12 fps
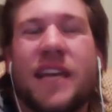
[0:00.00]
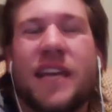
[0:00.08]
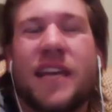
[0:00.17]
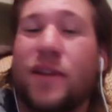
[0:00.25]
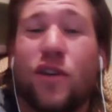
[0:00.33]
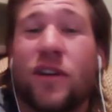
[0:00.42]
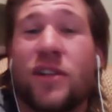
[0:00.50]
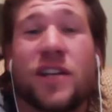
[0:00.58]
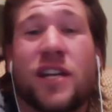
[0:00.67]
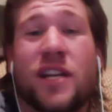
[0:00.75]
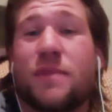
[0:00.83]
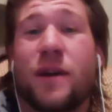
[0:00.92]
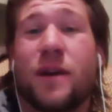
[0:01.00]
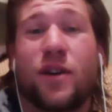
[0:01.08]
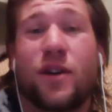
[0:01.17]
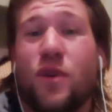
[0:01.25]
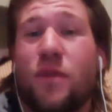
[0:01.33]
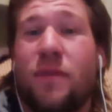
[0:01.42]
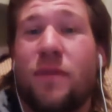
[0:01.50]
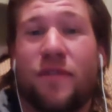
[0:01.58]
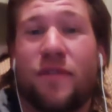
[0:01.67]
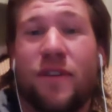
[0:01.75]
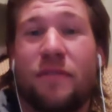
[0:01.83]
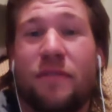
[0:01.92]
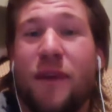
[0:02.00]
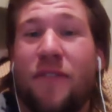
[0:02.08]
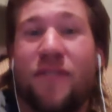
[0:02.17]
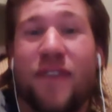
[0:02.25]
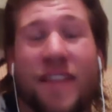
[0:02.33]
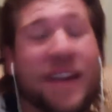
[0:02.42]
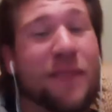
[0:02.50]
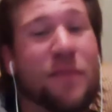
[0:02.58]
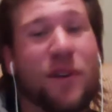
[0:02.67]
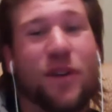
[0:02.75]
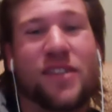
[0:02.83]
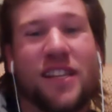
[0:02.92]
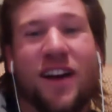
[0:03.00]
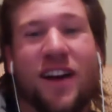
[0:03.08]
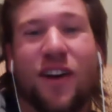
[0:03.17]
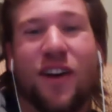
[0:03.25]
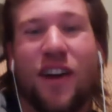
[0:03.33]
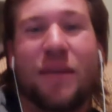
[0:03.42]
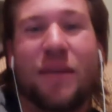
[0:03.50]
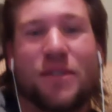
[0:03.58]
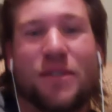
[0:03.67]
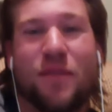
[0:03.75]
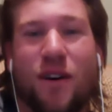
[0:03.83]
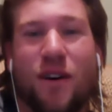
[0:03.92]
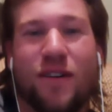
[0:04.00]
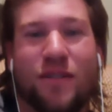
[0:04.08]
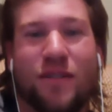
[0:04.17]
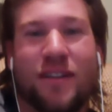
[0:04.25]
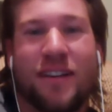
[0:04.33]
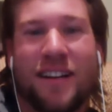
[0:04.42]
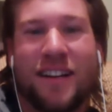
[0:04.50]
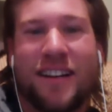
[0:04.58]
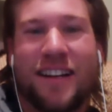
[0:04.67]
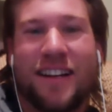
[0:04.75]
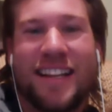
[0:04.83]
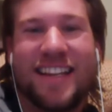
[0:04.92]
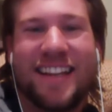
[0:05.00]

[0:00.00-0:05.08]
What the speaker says: I mean, you can judge me all you want, my friend, but I think I'm gonna go see the Hunger Games tomorrow, and then